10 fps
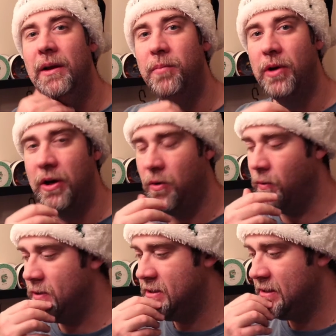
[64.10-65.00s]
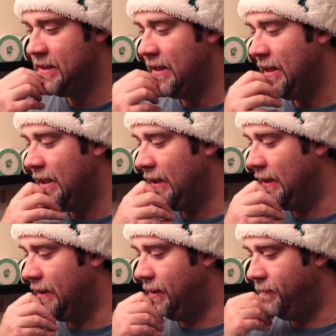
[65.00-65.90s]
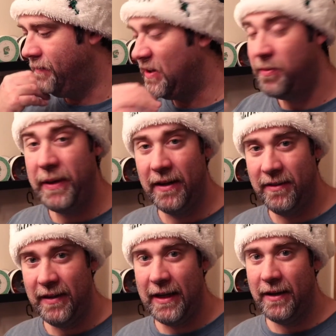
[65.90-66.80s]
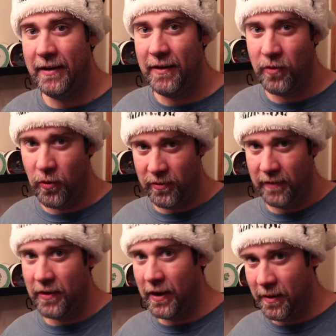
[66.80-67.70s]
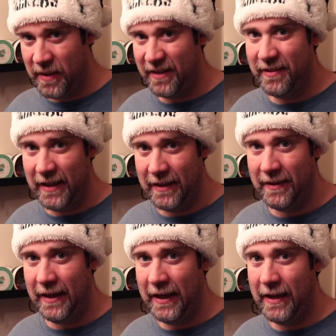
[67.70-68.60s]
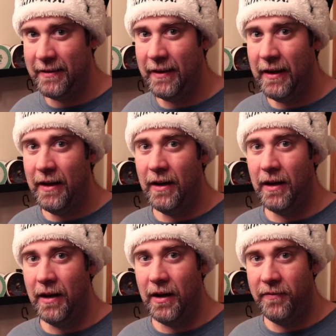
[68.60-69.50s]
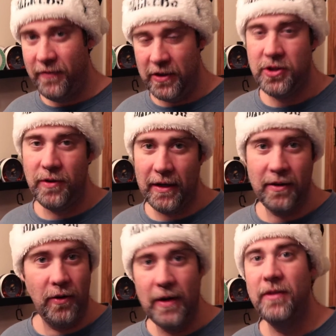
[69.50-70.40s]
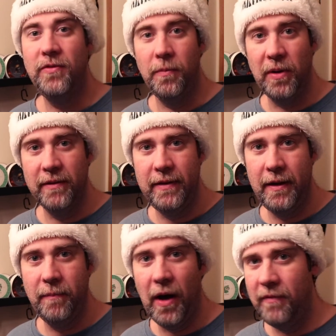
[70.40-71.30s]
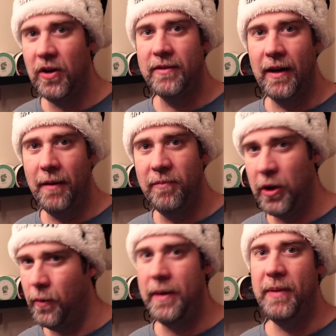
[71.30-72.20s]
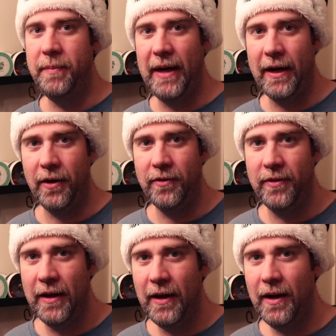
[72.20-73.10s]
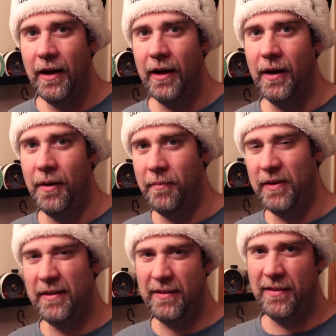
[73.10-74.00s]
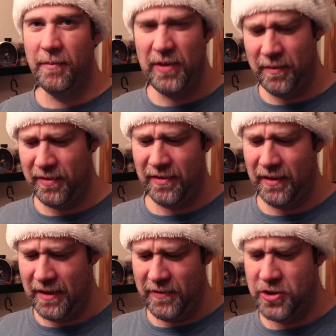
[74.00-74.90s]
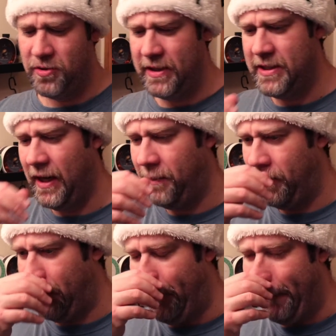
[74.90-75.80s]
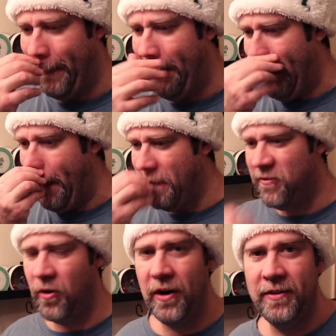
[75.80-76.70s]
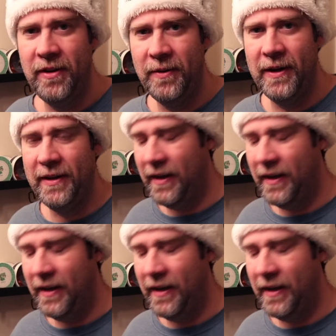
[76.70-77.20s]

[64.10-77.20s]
and pretty coarse. And speaking of Santa, of course, I've got on my Santa hat featuring the greatest football team of all time, the Green Bay Packers. This is sometimes kind of a tree topper for us around the